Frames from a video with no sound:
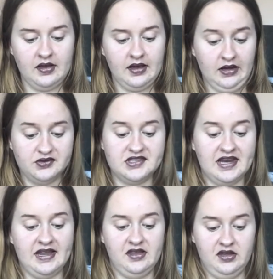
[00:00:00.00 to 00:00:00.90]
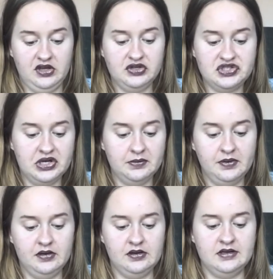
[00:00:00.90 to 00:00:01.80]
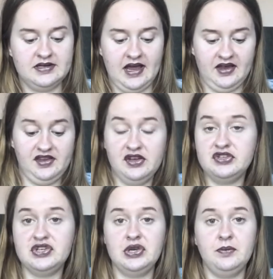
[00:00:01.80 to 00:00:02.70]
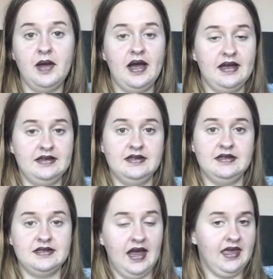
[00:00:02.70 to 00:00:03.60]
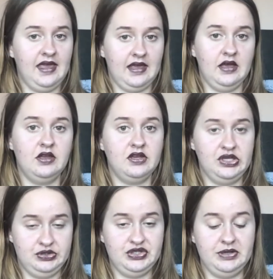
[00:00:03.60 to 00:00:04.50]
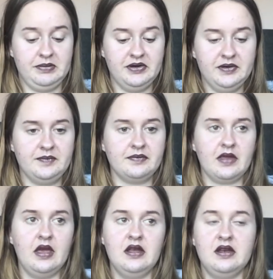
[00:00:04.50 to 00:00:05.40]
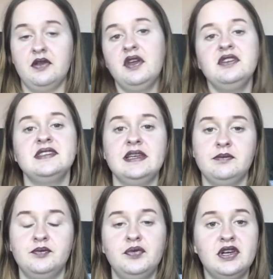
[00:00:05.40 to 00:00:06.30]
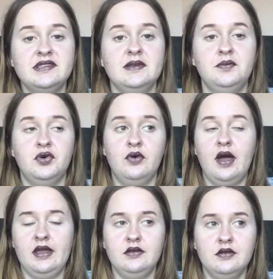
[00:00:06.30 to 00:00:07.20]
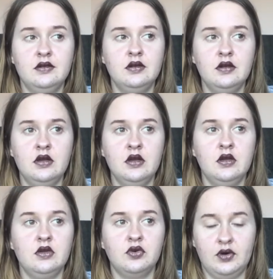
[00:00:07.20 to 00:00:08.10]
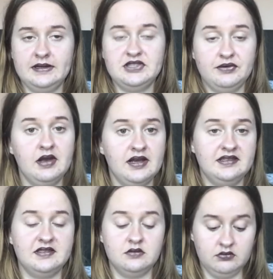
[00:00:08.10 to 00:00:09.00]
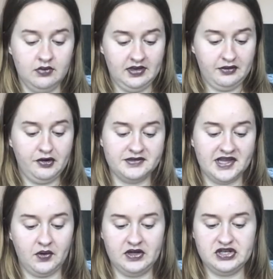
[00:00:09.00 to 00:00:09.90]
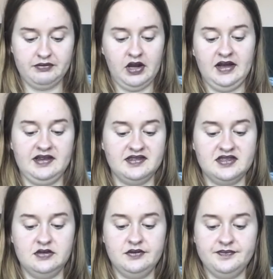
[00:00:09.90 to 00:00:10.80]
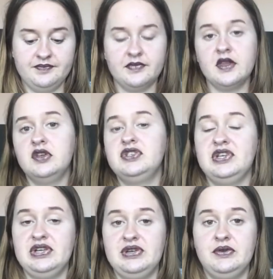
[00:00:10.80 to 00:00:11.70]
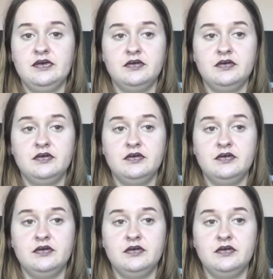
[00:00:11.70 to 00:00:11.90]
how to tag YouTube, tag YouTube and tagging YouTube. Now those seem pretty simple and quite generalised and they're obviously quite generalised to